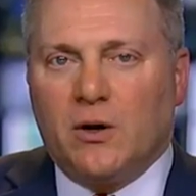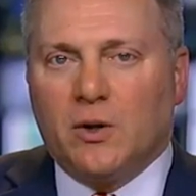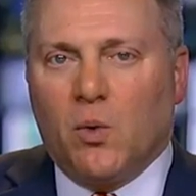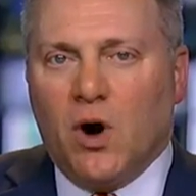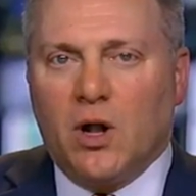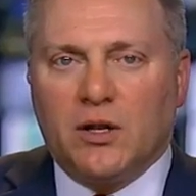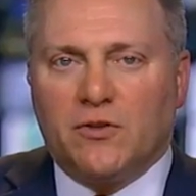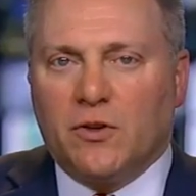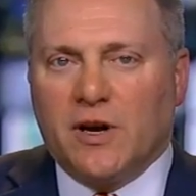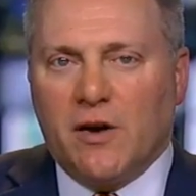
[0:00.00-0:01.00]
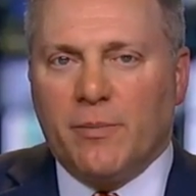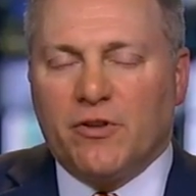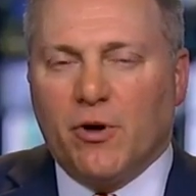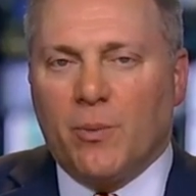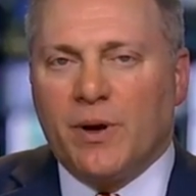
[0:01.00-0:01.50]
on the wall until the
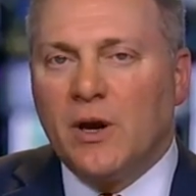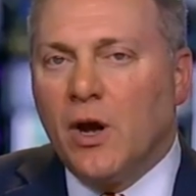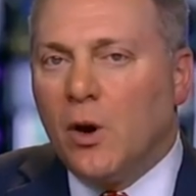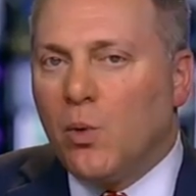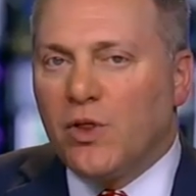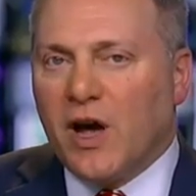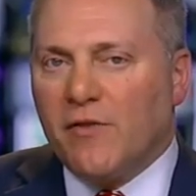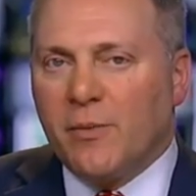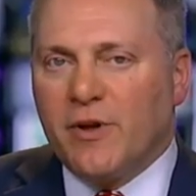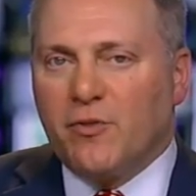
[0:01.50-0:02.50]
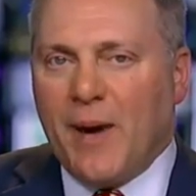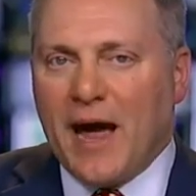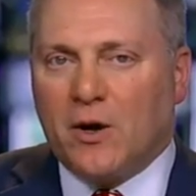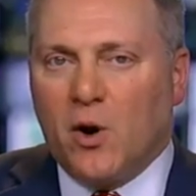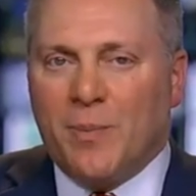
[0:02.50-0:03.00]
government's open. Well, the government's
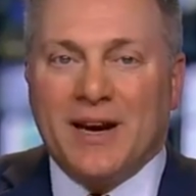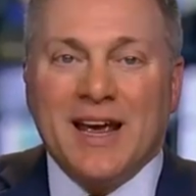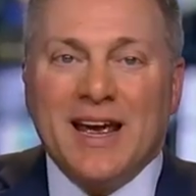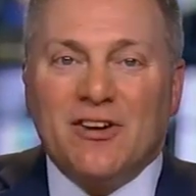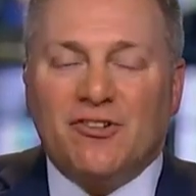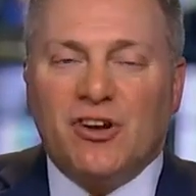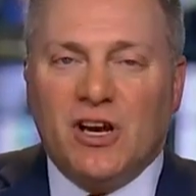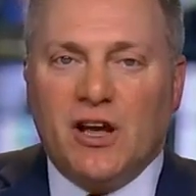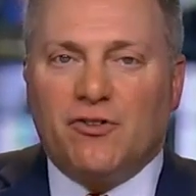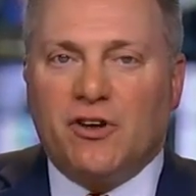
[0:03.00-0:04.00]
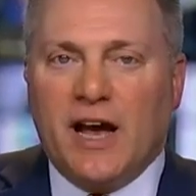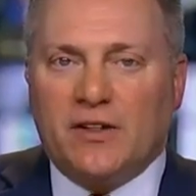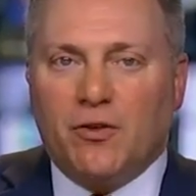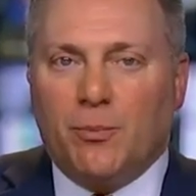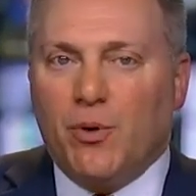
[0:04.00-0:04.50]
back open. She has
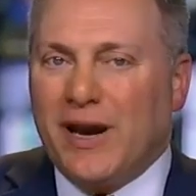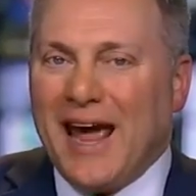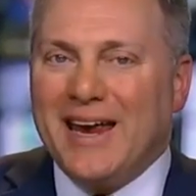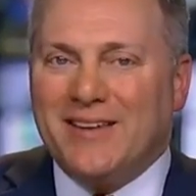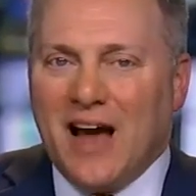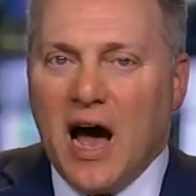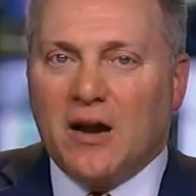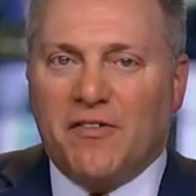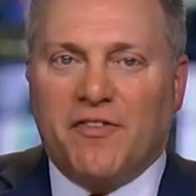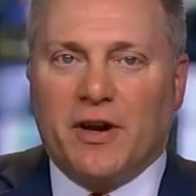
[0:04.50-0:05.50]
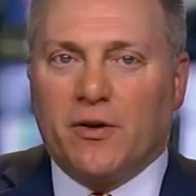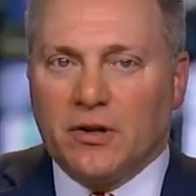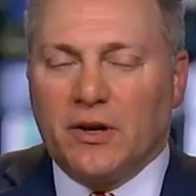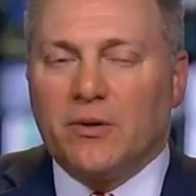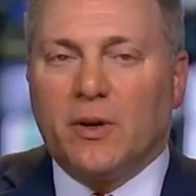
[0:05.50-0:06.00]
yet to put a dollar figure,
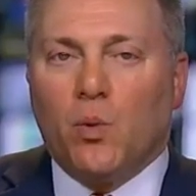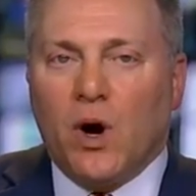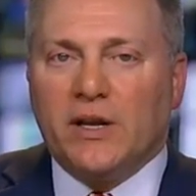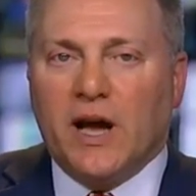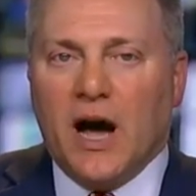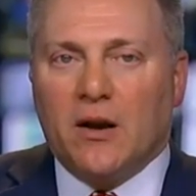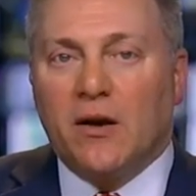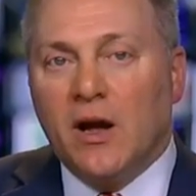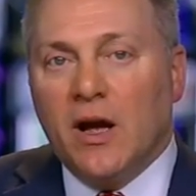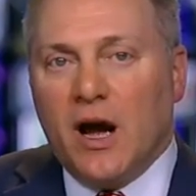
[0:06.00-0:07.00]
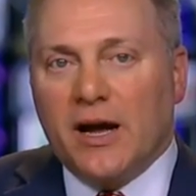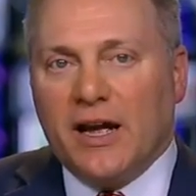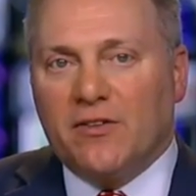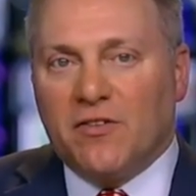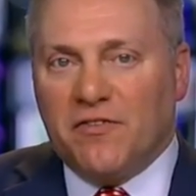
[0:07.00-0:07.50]
literally $1,
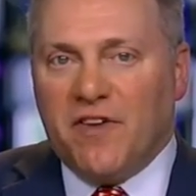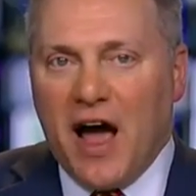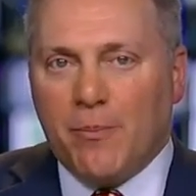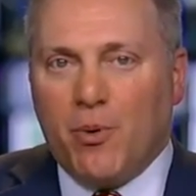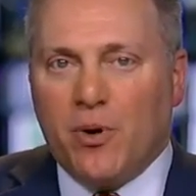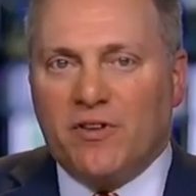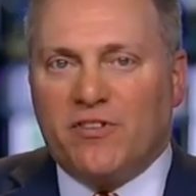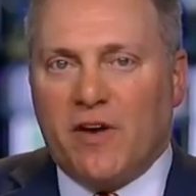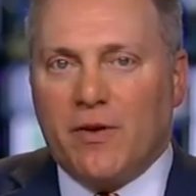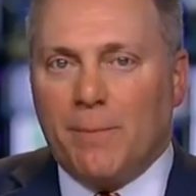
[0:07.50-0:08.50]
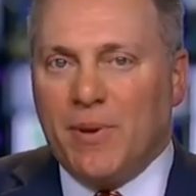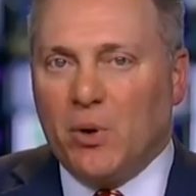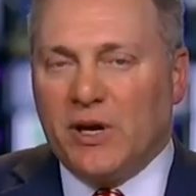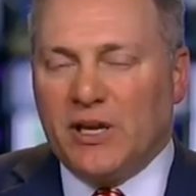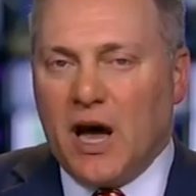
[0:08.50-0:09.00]
against $5.7
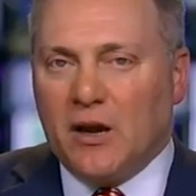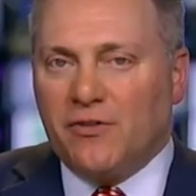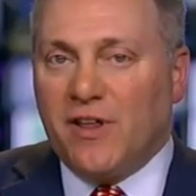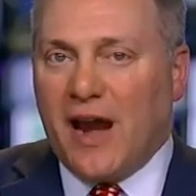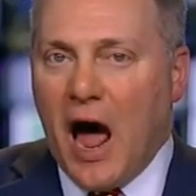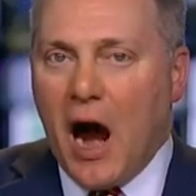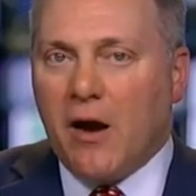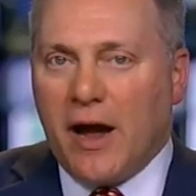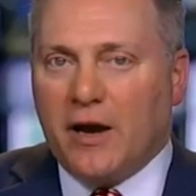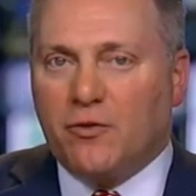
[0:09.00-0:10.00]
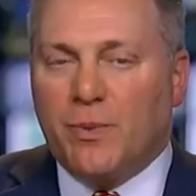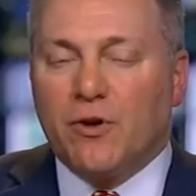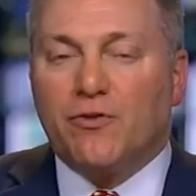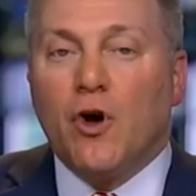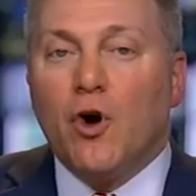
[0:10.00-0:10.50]
billion that our
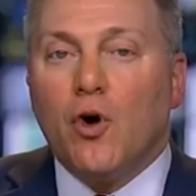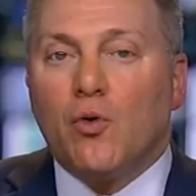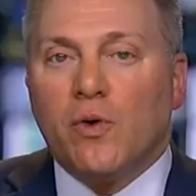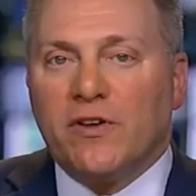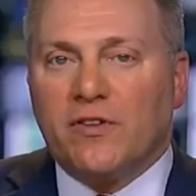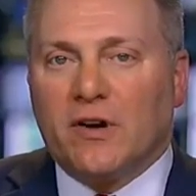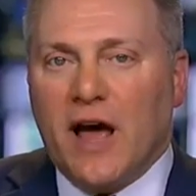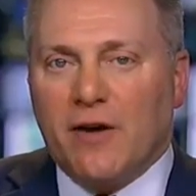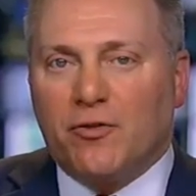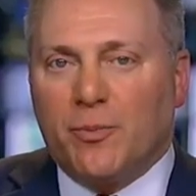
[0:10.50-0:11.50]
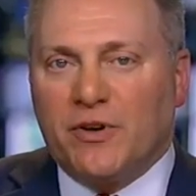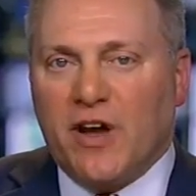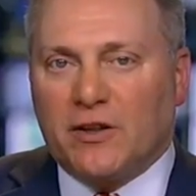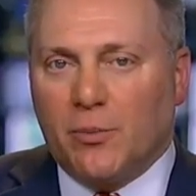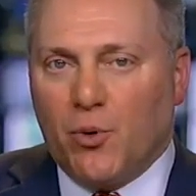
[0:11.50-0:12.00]
experts who risk their lives to
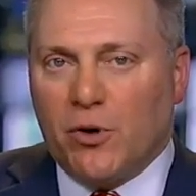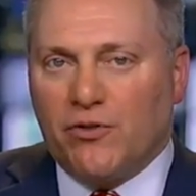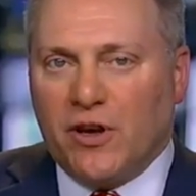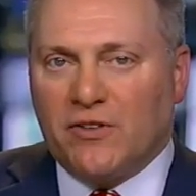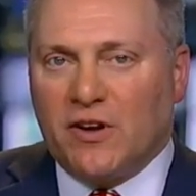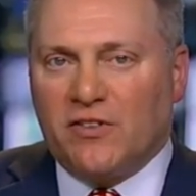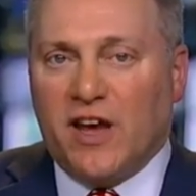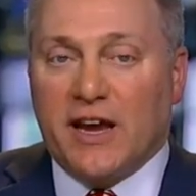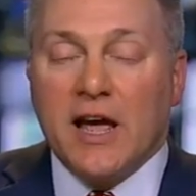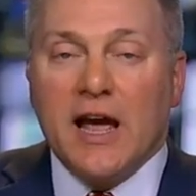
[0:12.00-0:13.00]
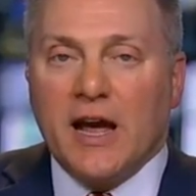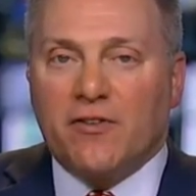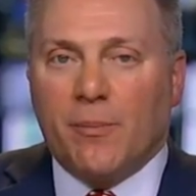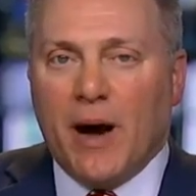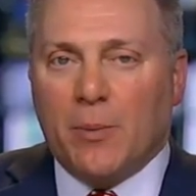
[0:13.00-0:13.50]
protect the border say it's going to take.
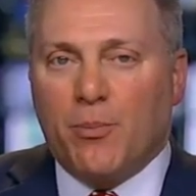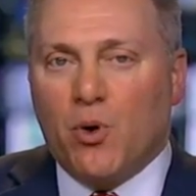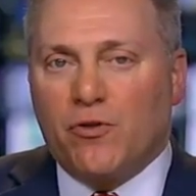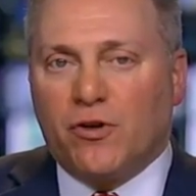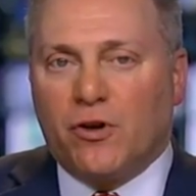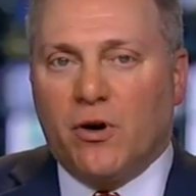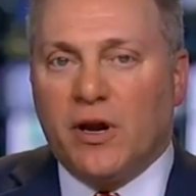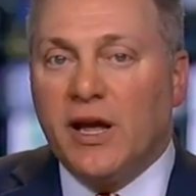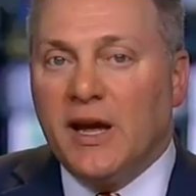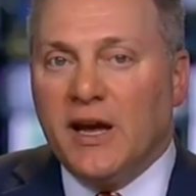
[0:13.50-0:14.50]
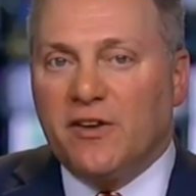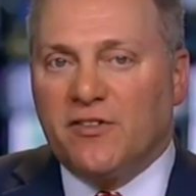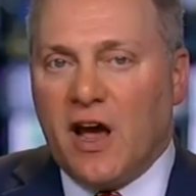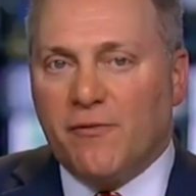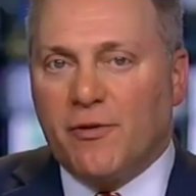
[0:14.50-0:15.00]
It's about border security. It's
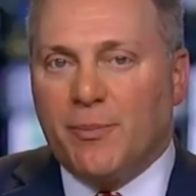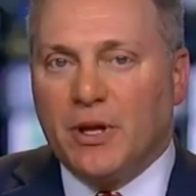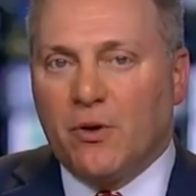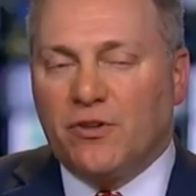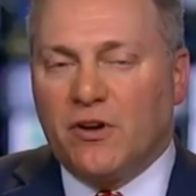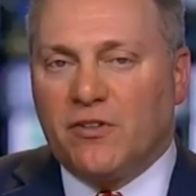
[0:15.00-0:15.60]
time for Pelosi to